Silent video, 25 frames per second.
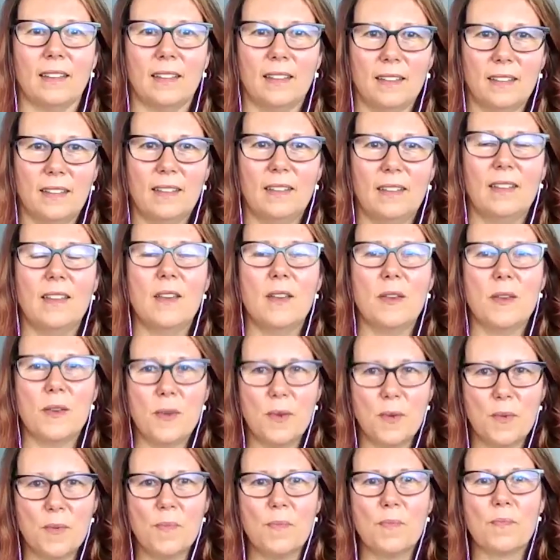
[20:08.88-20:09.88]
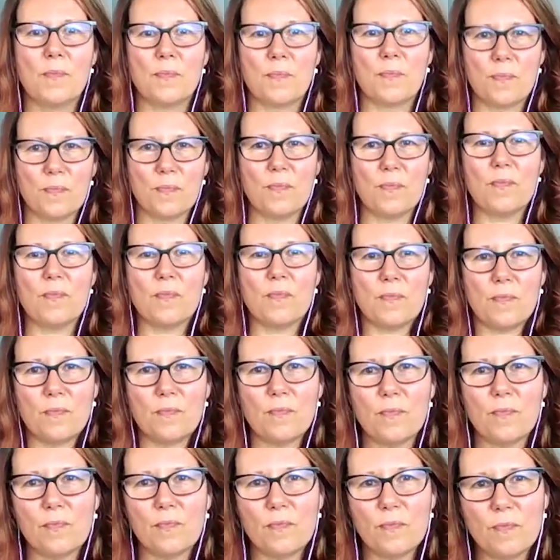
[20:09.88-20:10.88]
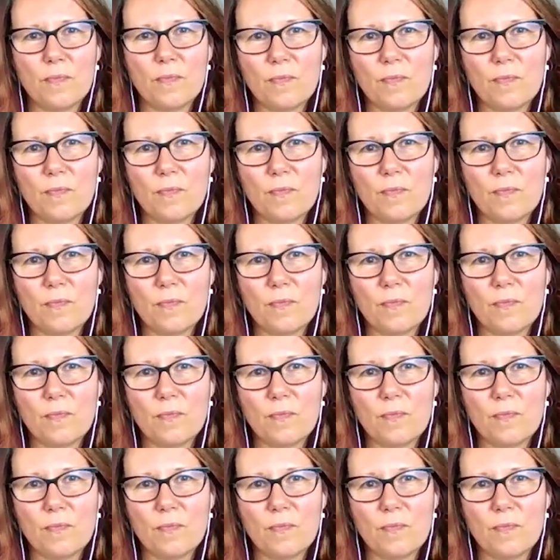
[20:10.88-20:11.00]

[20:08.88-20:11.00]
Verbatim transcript: Like a lot of electeds always thought we were some